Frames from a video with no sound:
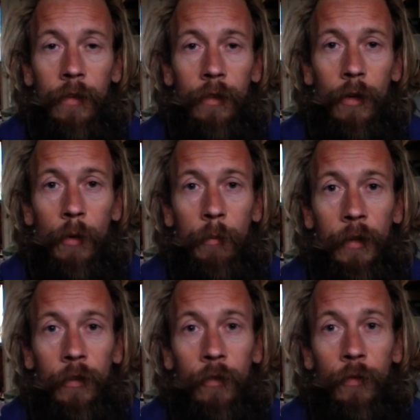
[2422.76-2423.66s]
I've got a
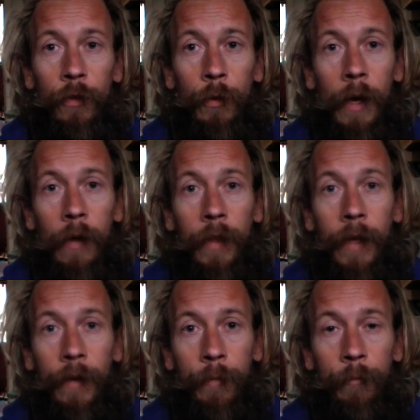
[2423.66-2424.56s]
message for you out
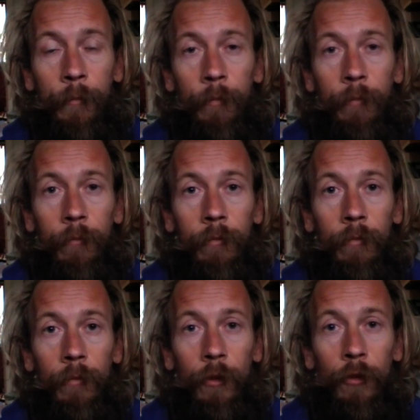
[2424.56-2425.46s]
there.
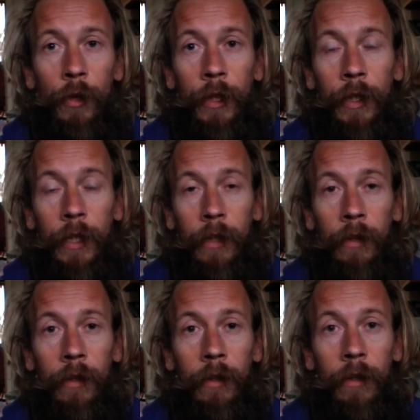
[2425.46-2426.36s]
Join
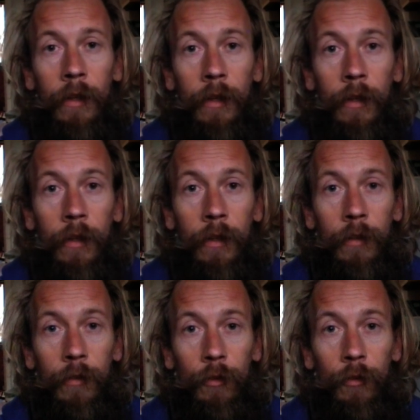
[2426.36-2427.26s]
the
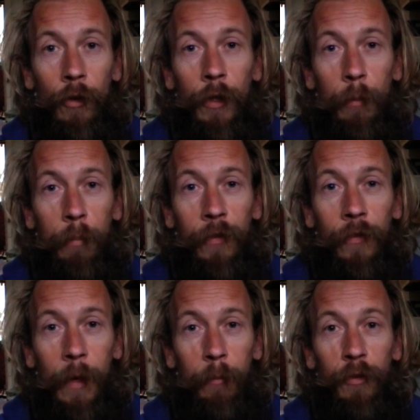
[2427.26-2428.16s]
join the
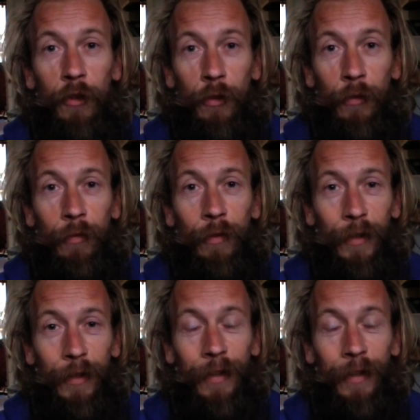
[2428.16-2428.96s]
perception of